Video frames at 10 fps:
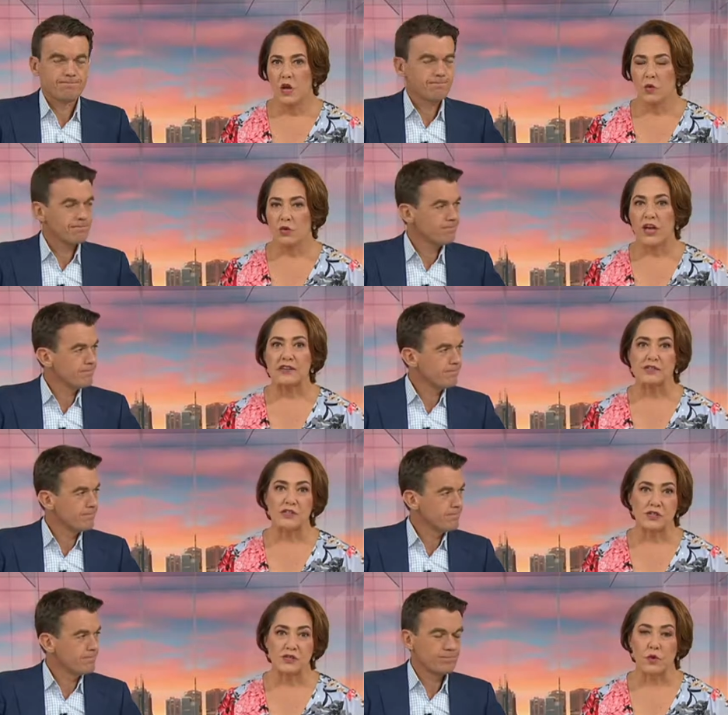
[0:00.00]
Speaker 1: Well, thousands
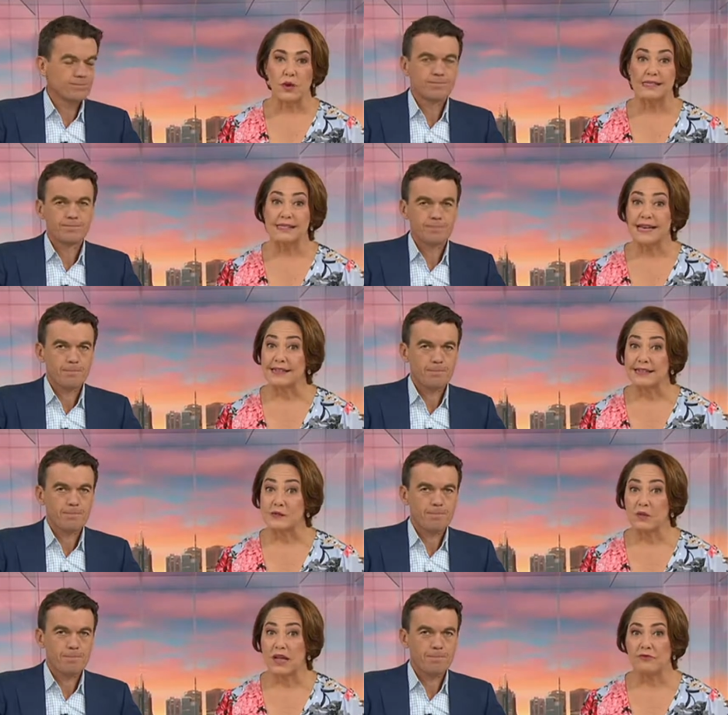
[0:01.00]
of Queenslanders
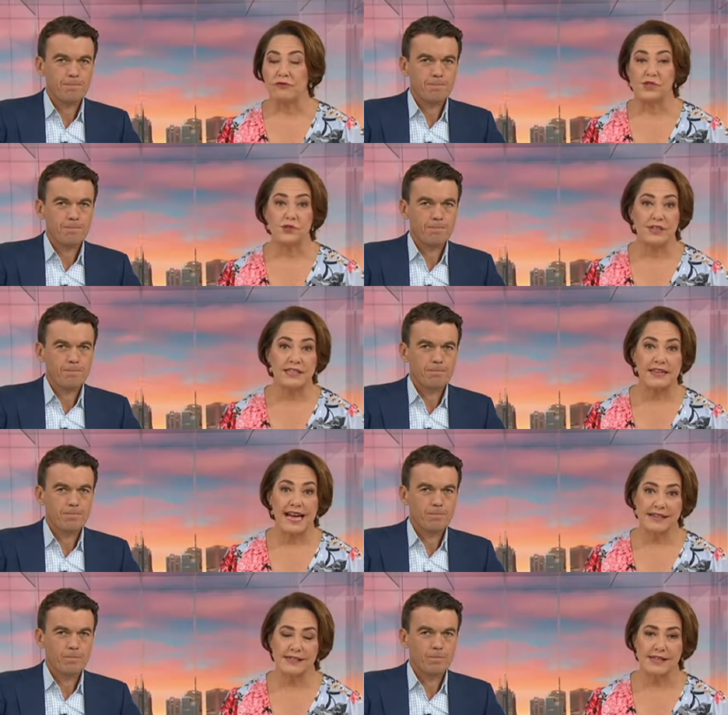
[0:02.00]
will have restricted
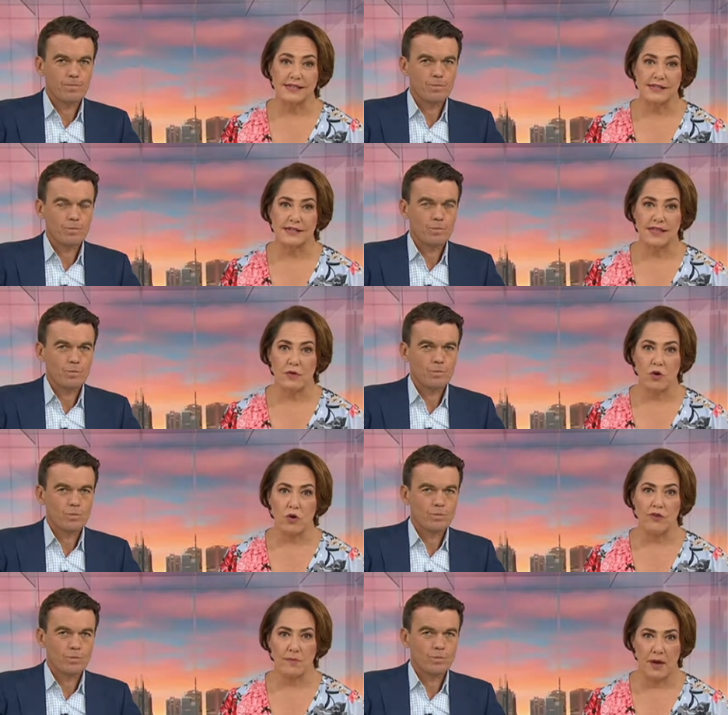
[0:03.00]
access to their
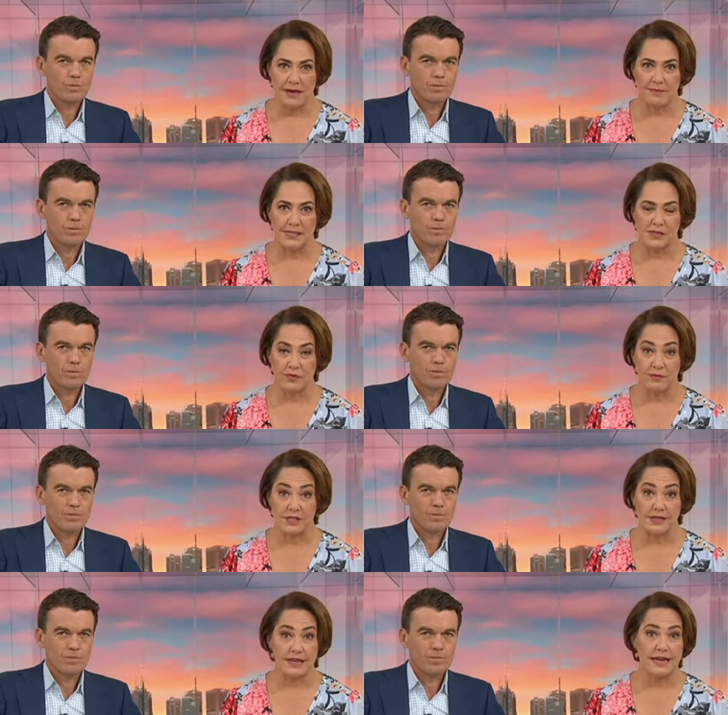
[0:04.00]
welfare payments from
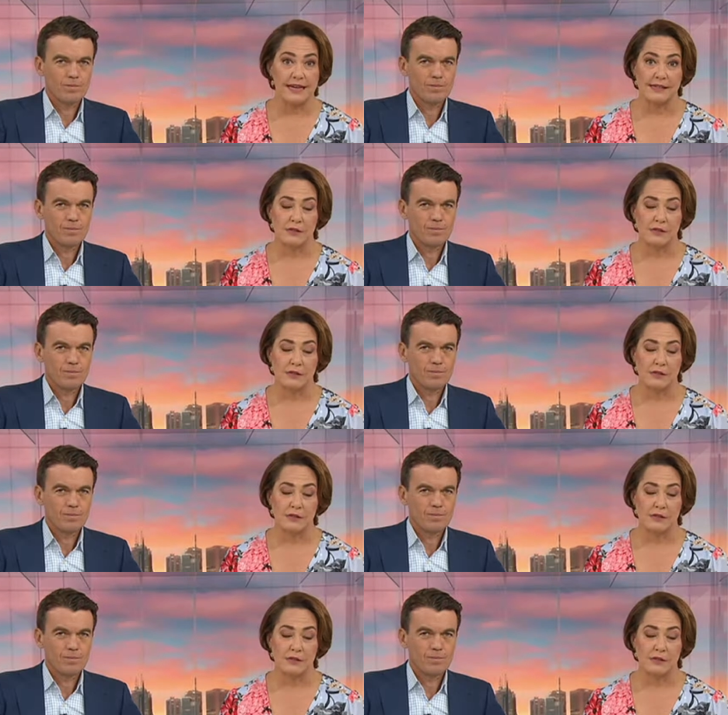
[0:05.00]
today as